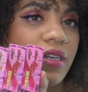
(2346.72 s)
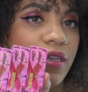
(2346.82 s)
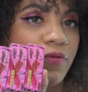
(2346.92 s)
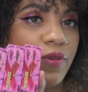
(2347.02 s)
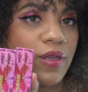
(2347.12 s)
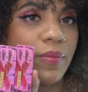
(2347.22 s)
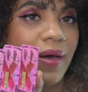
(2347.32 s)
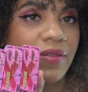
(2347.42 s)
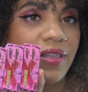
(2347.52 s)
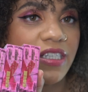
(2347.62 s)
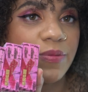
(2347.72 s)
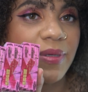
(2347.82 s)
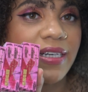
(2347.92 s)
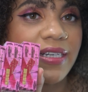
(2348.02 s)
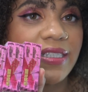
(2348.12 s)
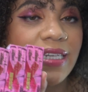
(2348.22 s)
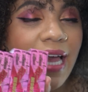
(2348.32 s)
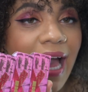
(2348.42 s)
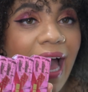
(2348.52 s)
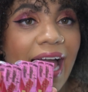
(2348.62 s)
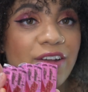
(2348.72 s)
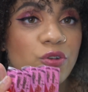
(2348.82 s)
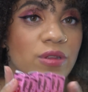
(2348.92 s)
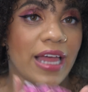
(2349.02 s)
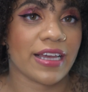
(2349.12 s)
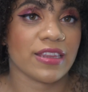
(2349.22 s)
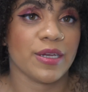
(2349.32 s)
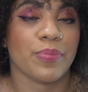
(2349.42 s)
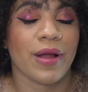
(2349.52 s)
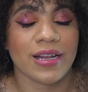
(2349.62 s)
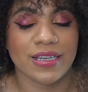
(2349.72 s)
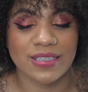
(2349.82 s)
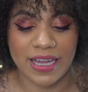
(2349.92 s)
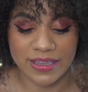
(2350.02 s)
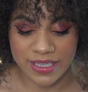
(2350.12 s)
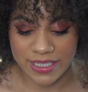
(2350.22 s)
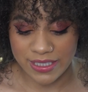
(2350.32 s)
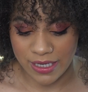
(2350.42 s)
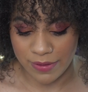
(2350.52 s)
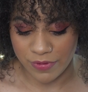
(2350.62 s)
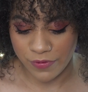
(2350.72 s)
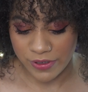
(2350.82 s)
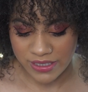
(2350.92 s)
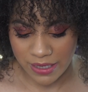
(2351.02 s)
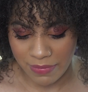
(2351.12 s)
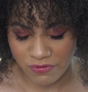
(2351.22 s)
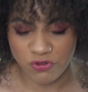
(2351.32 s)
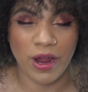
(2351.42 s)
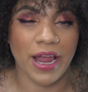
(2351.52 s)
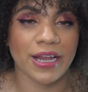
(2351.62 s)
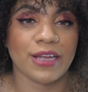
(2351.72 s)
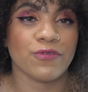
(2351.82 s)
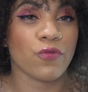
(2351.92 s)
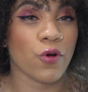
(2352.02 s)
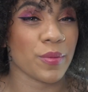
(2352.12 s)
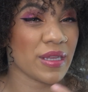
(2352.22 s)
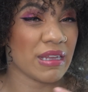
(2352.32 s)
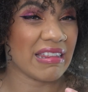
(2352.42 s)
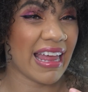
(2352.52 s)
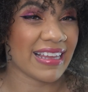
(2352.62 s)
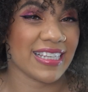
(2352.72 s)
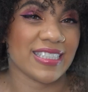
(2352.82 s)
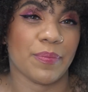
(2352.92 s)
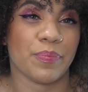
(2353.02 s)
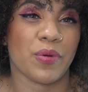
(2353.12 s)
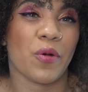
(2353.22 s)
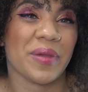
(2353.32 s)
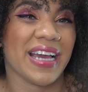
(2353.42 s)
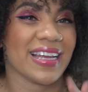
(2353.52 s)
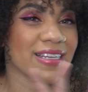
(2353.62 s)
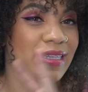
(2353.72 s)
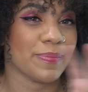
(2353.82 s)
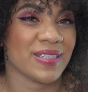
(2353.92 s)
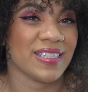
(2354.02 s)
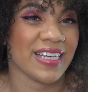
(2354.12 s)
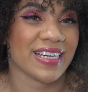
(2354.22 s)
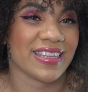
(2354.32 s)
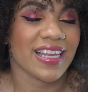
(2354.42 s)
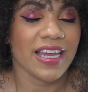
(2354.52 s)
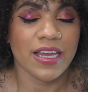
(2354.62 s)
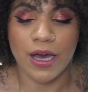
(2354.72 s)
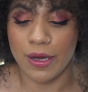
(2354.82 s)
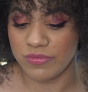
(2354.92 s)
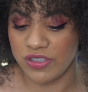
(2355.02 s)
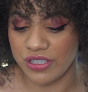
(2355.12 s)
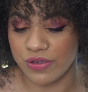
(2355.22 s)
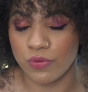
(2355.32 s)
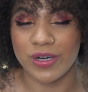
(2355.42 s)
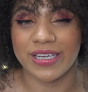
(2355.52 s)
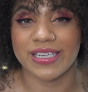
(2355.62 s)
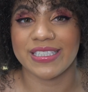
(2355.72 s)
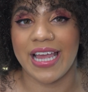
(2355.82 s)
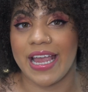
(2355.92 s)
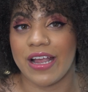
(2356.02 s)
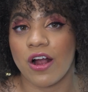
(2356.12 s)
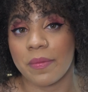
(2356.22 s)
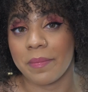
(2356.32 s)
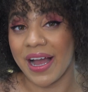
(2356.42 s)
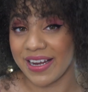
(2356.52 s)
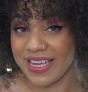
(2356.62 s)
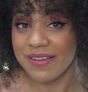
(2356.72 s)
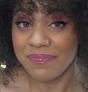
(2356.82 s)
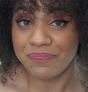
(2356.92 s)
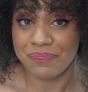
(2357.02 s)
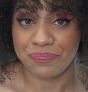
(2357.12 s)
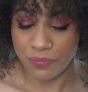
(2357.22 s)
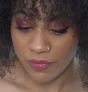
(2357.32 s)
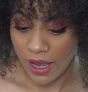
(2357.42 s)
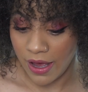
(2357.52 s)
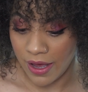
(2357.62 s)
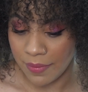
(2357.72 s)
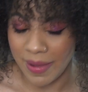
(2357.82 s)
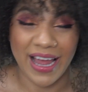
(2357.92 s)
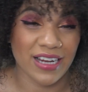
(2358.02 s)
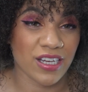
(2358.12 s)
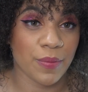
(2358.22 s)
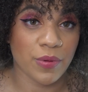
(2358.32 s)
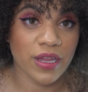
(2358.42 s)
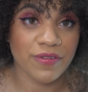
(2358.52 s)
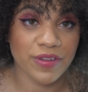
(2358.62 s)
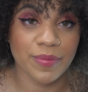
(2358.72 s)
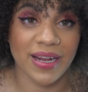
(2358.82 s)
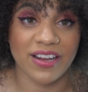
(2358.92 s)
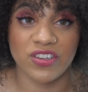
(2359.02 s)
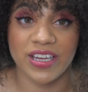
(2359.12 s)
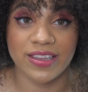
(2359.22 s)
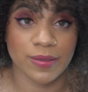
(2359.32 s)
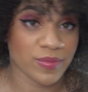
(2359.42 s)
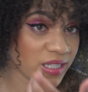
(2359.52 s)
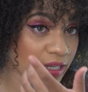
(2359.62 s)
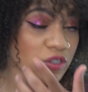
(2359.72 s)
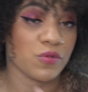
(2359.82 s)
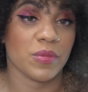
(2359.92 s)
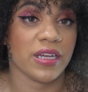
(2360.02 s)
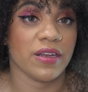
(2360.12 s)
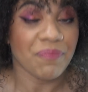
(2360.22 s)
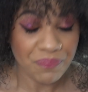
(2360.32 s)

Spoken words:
gonna feel about these because I do like lip products like this. The first time I've tried a formula like this, a balmy kind of lipstick deal, was a Armani. I had a couple of them. I actually got them sent to me